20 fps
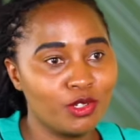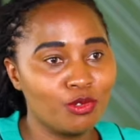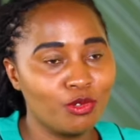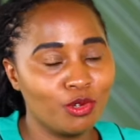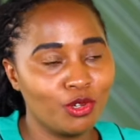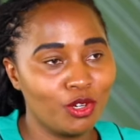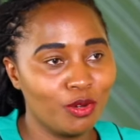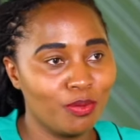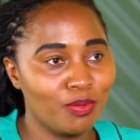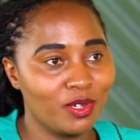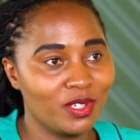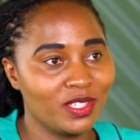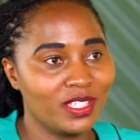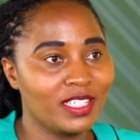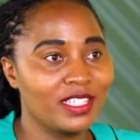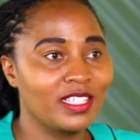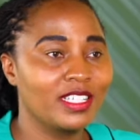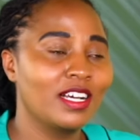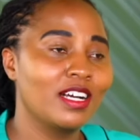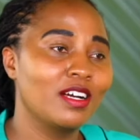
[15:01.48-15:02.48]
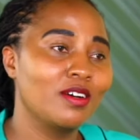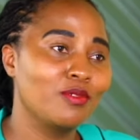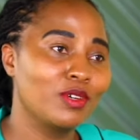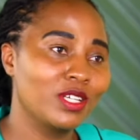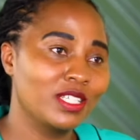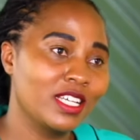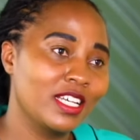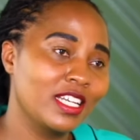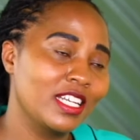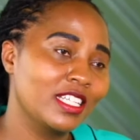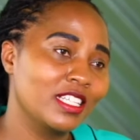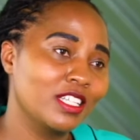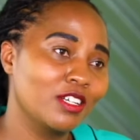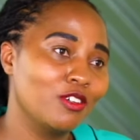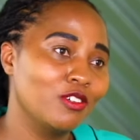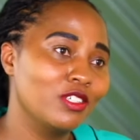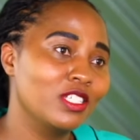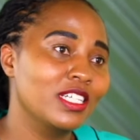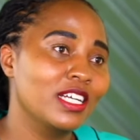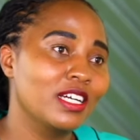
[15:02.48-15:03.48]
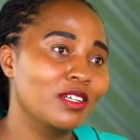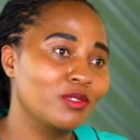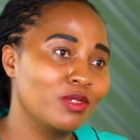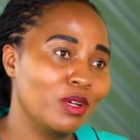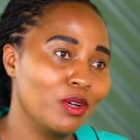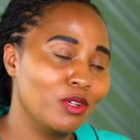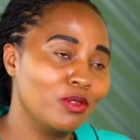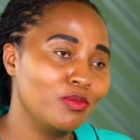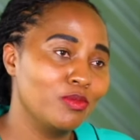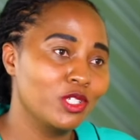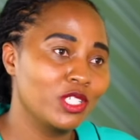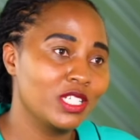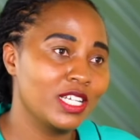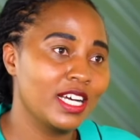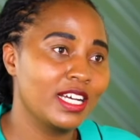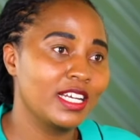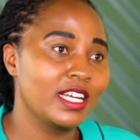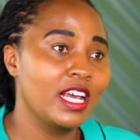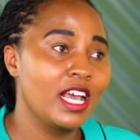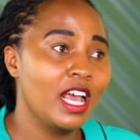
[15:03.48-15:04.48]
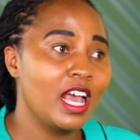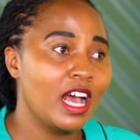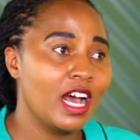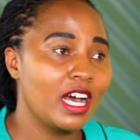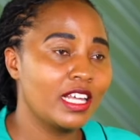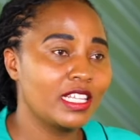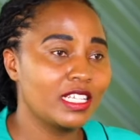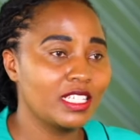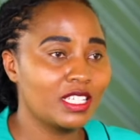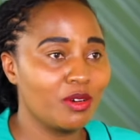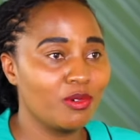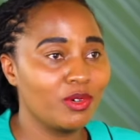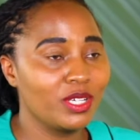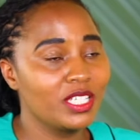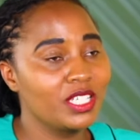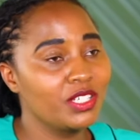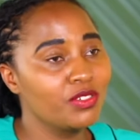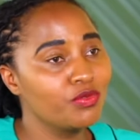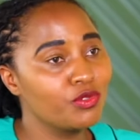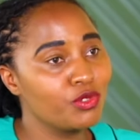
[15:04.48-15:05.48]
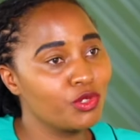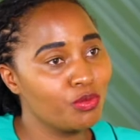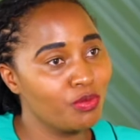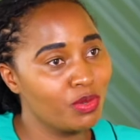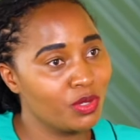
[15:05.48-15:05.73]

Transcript: to Tukoyo process, yeah, we're signing the contract, we're almost done. Others are waiting to